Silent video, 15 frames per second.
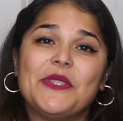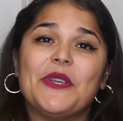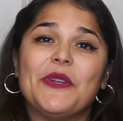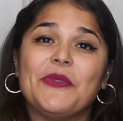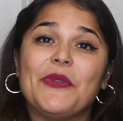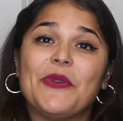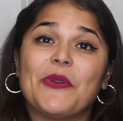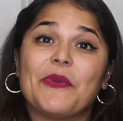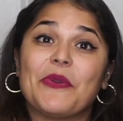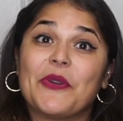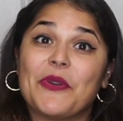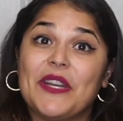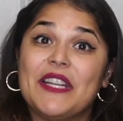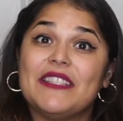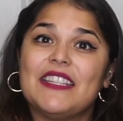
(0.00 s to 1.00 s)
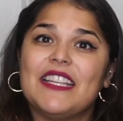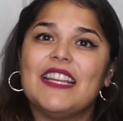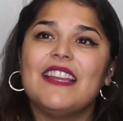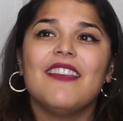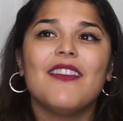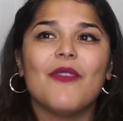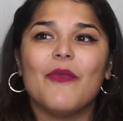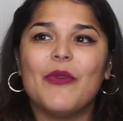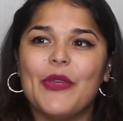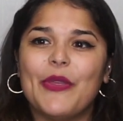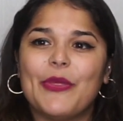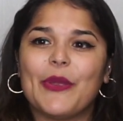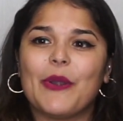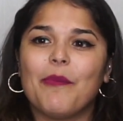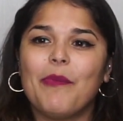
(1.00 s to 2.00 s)
here in New York were crazy,
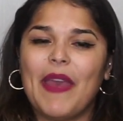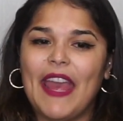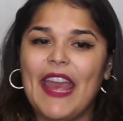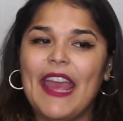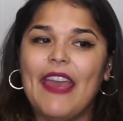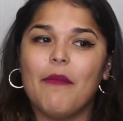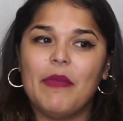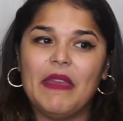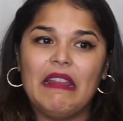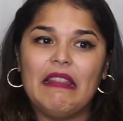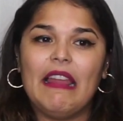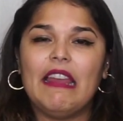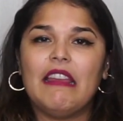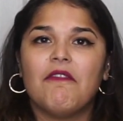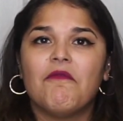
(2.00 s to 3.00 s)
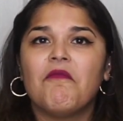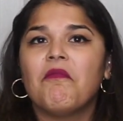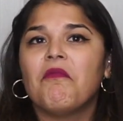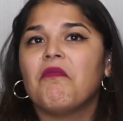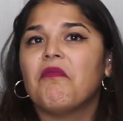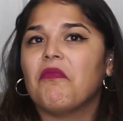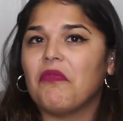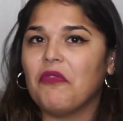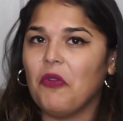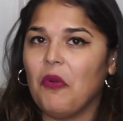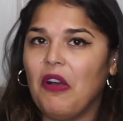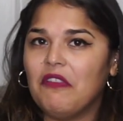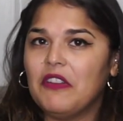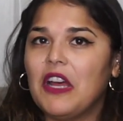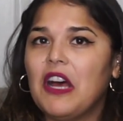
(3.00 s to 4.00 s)
with their pay being like
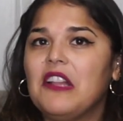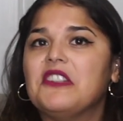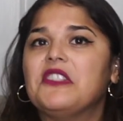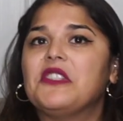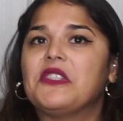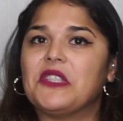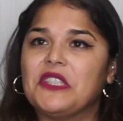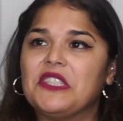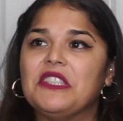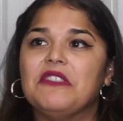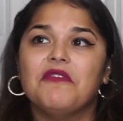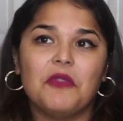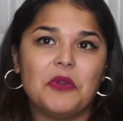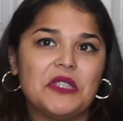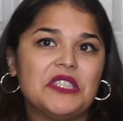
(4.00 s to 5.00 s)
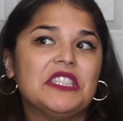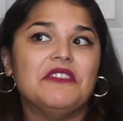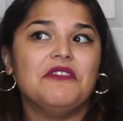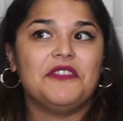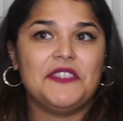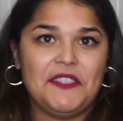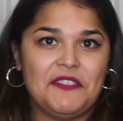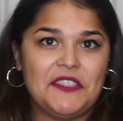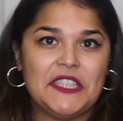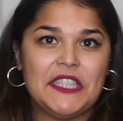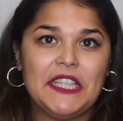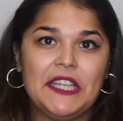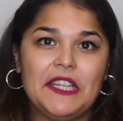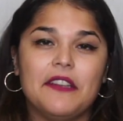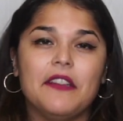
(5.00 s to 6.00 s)
$12, $13, $14,
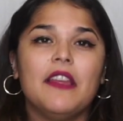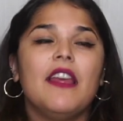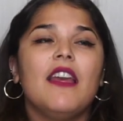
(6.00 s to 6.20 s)
$15.